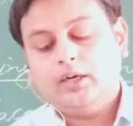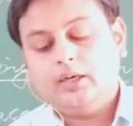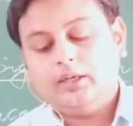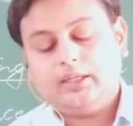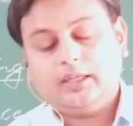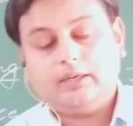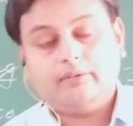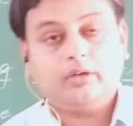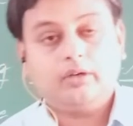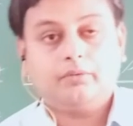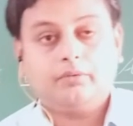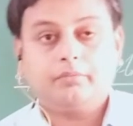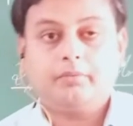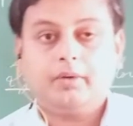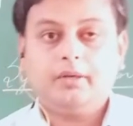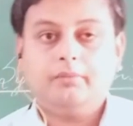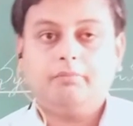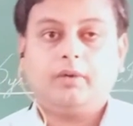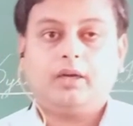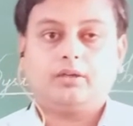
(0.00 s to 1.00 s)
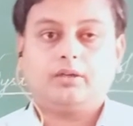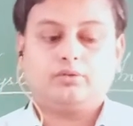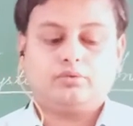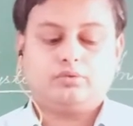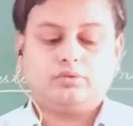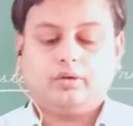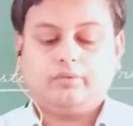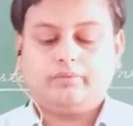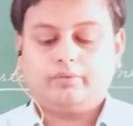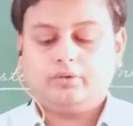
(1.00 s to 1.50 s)
developed by
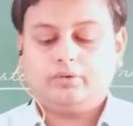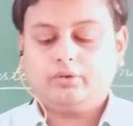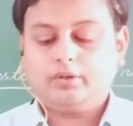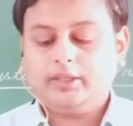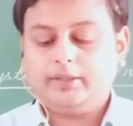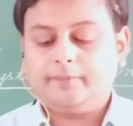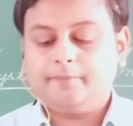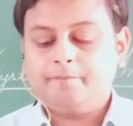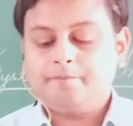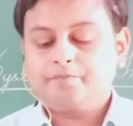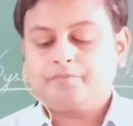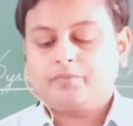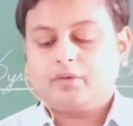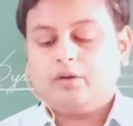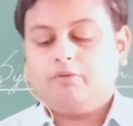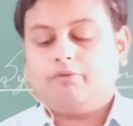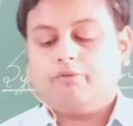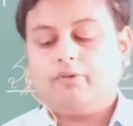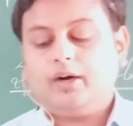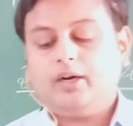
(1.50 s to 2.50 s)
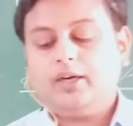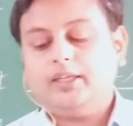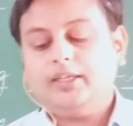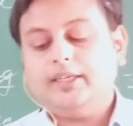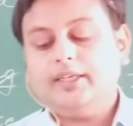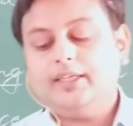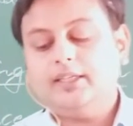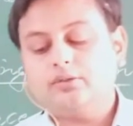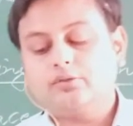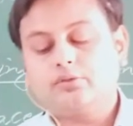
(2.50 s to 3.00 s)
Microsoft. Okay, world
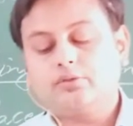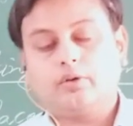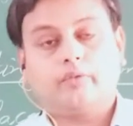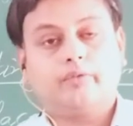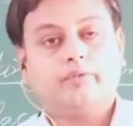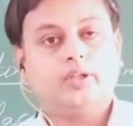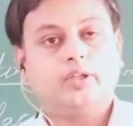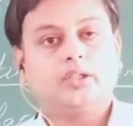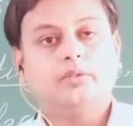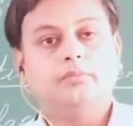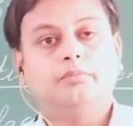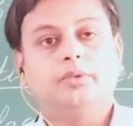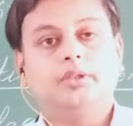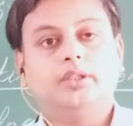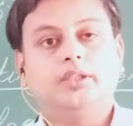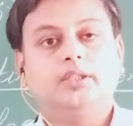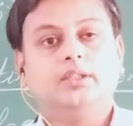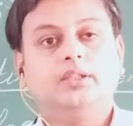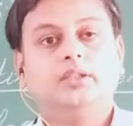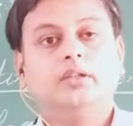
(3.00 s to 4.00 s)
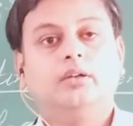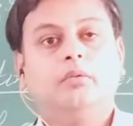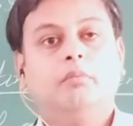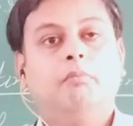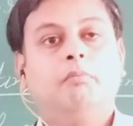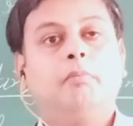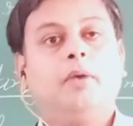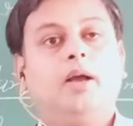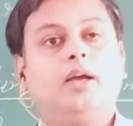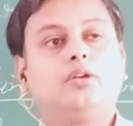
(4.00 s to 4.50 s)
leading software company.
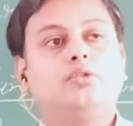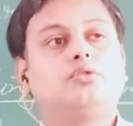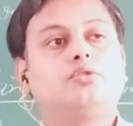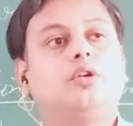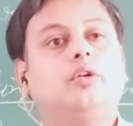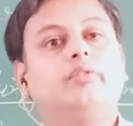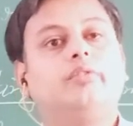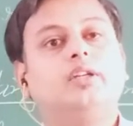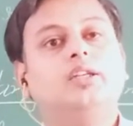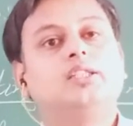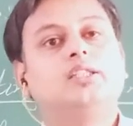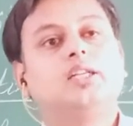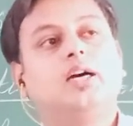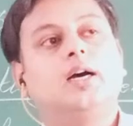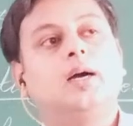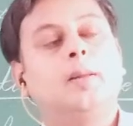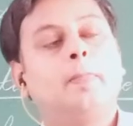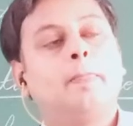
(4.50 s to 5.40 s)
Microsoft is a